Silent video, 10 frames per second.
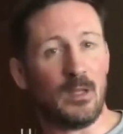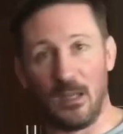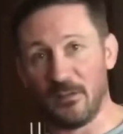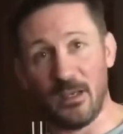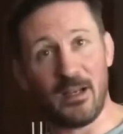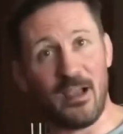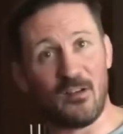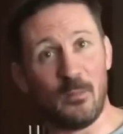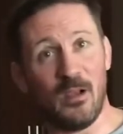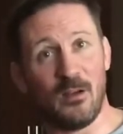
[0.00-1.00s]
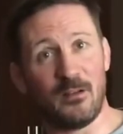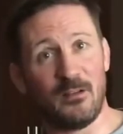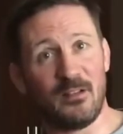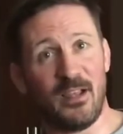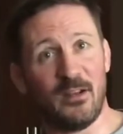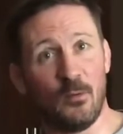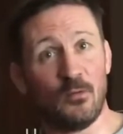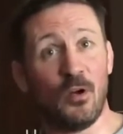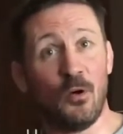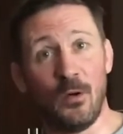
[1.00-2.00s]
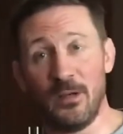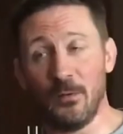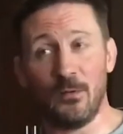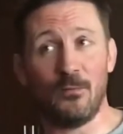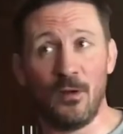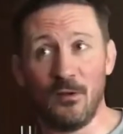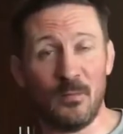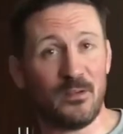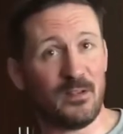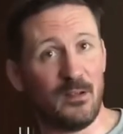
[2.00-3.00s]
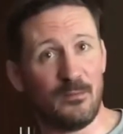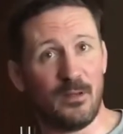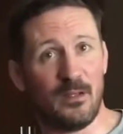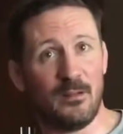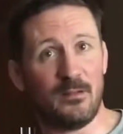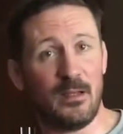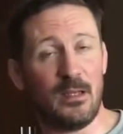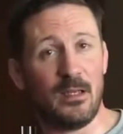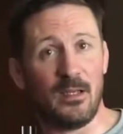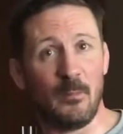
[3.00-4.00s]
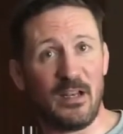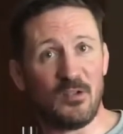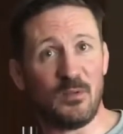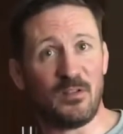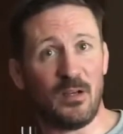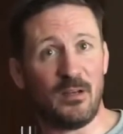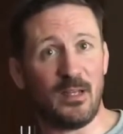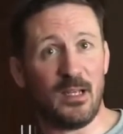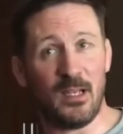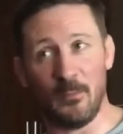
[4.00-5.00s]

like I said, I have to be honest and say I don't know. I don't involve myself in the management side of thing.